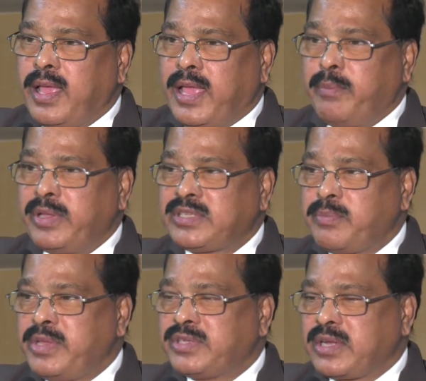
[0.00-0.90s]
M S
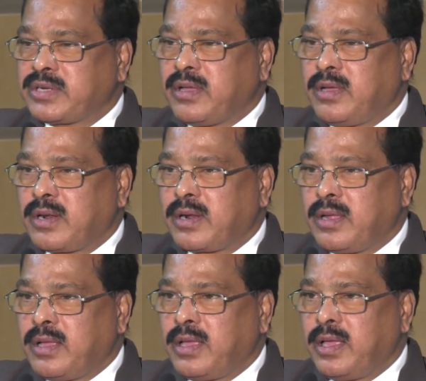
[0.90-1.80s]
M E sector,
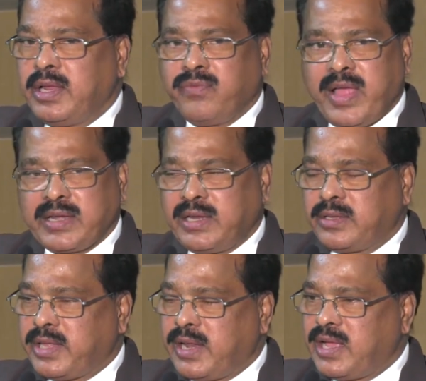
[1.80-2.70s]
in fact,
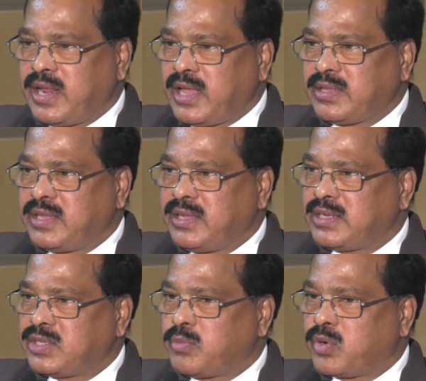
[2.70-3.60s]
in Telangana, I think
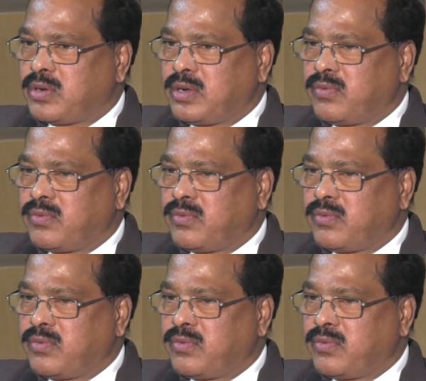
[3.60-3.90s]
it is about